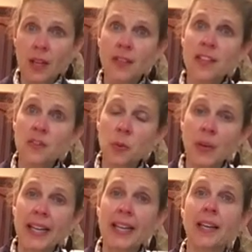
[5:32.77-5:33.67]
this
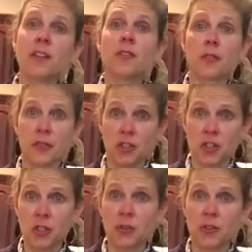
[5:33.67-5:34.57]
weekend for the
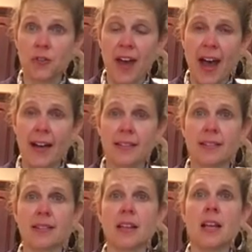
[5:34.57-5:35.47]
juice
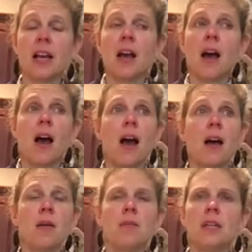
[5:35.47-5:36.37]
fast.
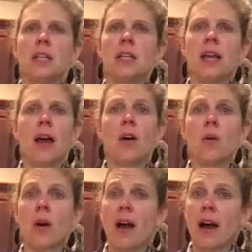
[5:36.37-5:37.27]
You
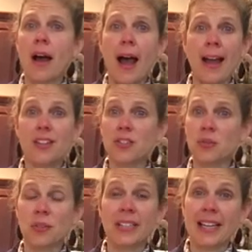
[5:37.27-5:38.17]
know, I just
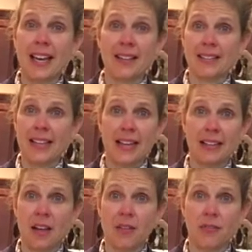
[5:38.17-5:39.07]
really can't say
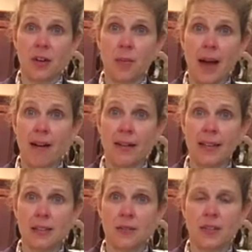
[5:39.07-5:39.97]
enough about
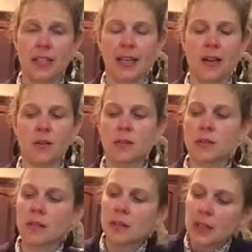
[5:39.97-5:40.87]
his videos.
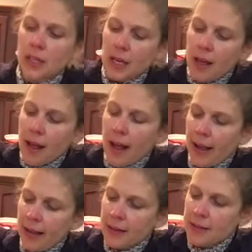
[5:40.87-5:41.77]

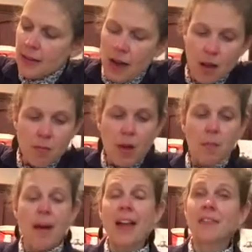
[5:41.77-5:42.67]
And
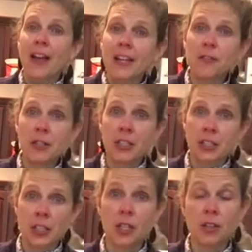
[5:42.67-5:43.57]
my favorite,
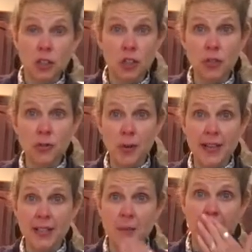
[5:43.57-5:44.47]
the juice
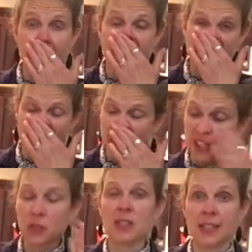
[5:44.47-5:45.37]
recipe that I
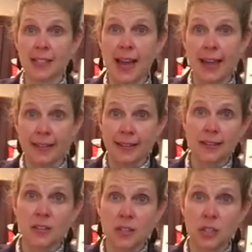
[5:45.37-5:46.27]
used today,
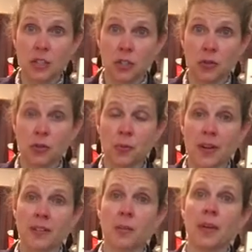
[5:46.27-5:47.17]
this is the juice
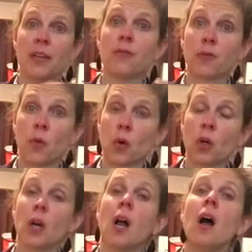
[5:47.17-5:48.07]
recipe for